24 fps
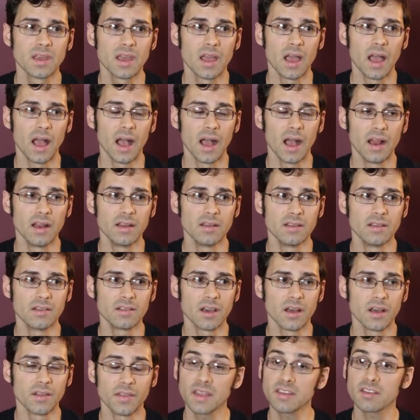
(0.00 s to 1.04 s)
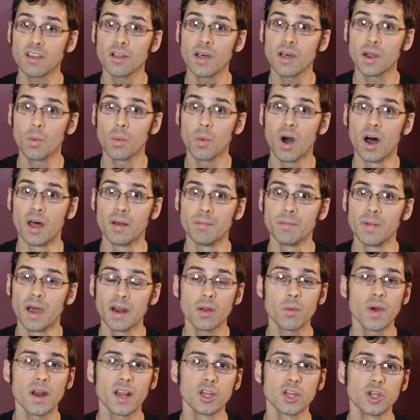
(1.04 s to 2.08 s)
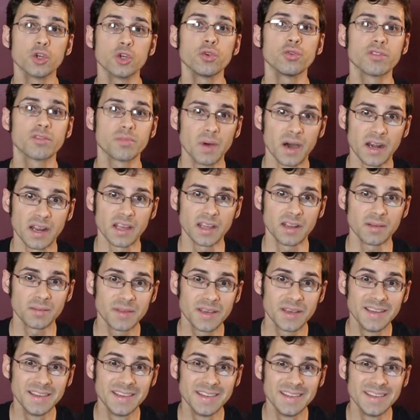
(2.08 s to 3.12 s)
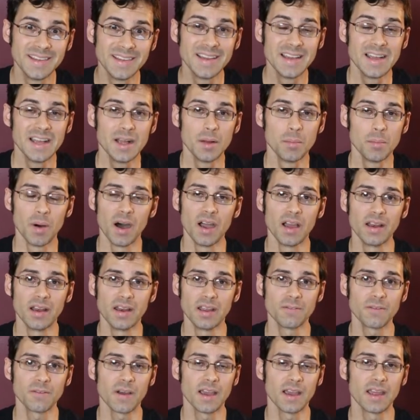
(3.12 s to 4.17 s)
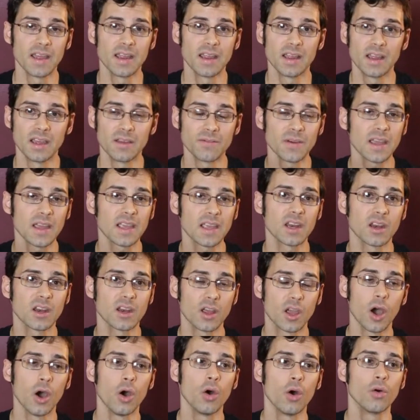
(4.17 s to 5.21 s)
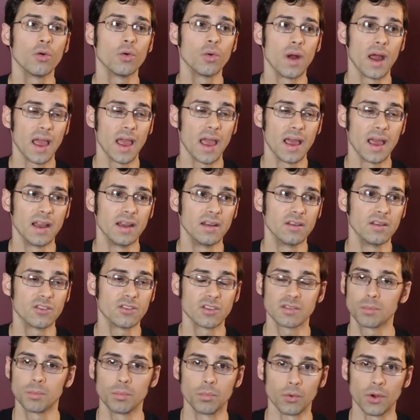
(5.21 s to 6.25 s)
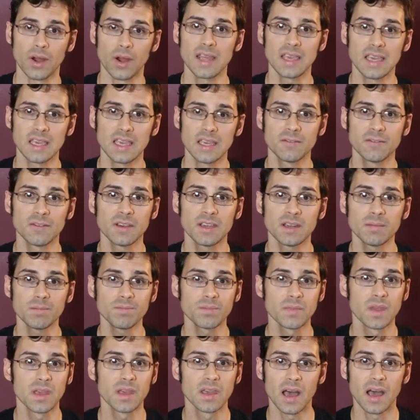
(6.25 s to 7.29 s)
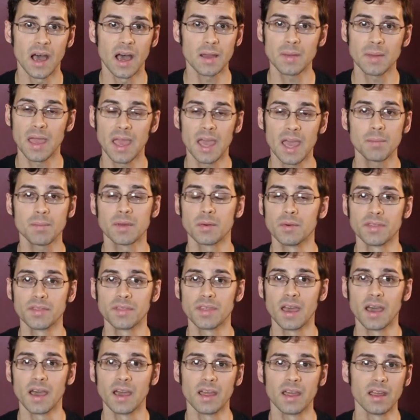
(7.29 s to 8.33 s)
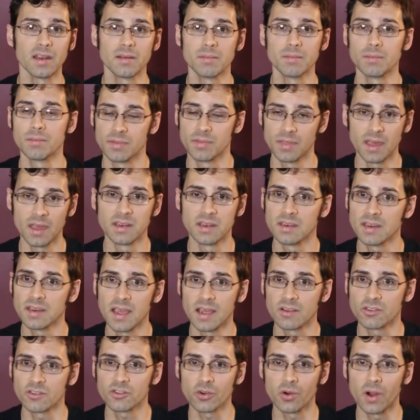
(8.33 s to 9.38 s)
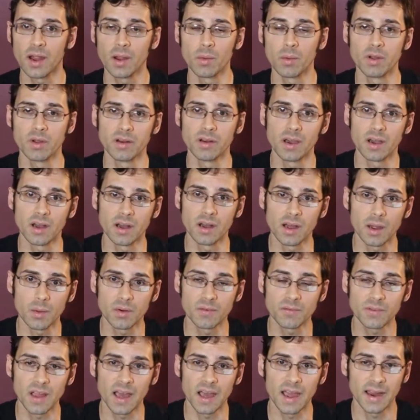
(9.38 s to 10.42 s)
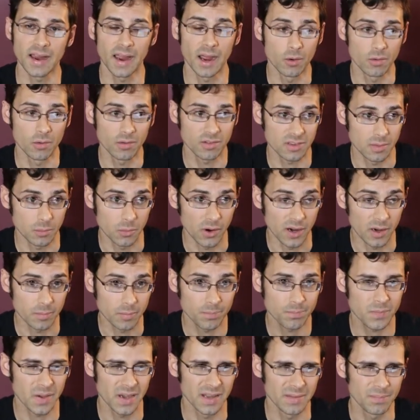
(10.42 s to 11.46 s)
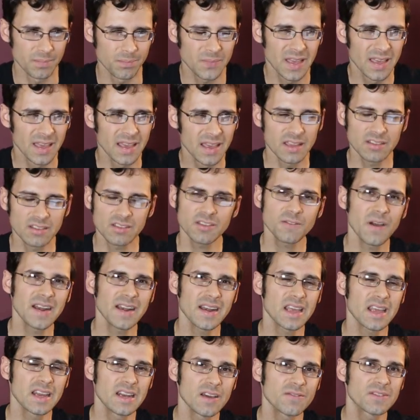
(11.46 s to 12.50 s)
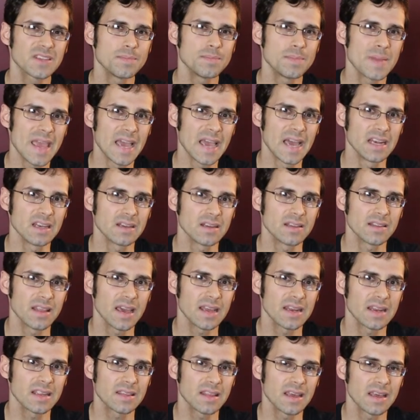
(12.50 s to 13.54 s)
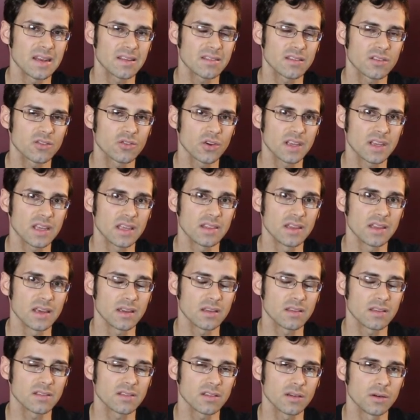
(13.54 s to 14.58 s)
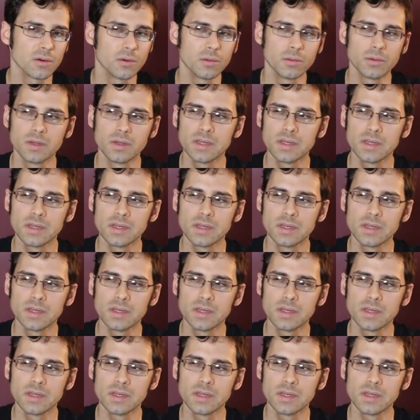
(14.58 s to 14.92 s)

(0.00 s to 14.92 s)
And that's all I want. I don't want to lose money, but if I can go and just break even, I'm happy with that. And then, yeah, sure, I would fly out somewhere. But is this finding enough demand? That is the tricky thing. So